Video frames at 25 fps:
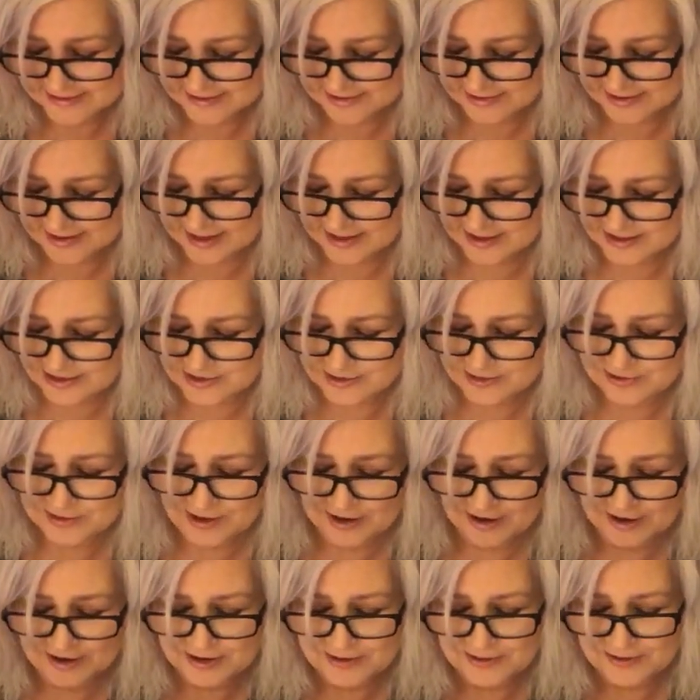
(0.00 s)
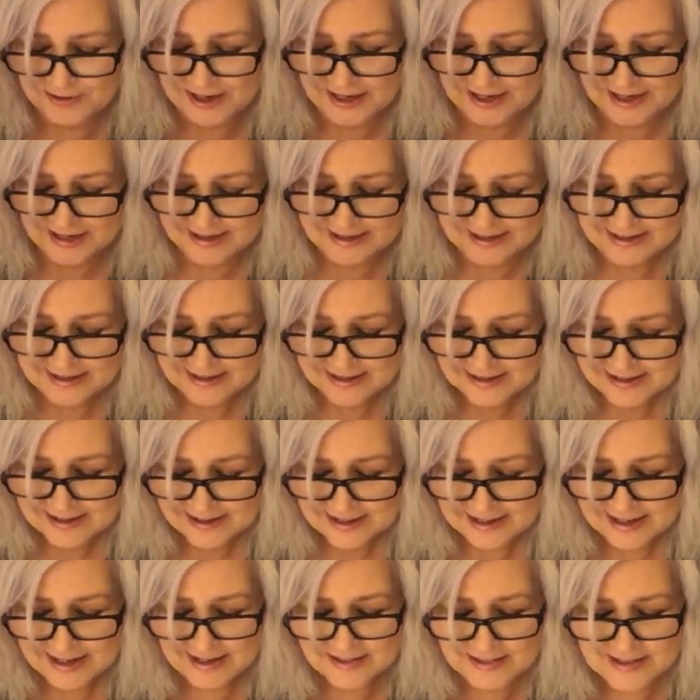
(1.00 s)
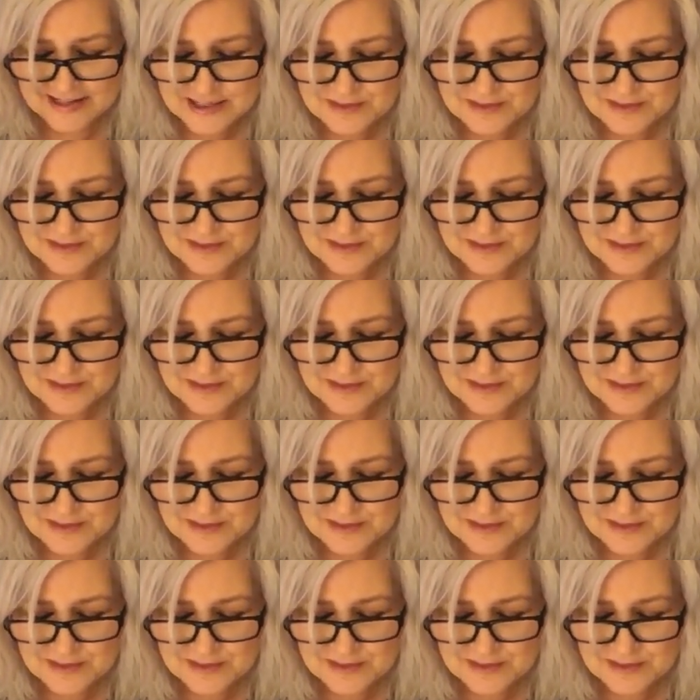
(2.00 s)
Okay, you are a queen. And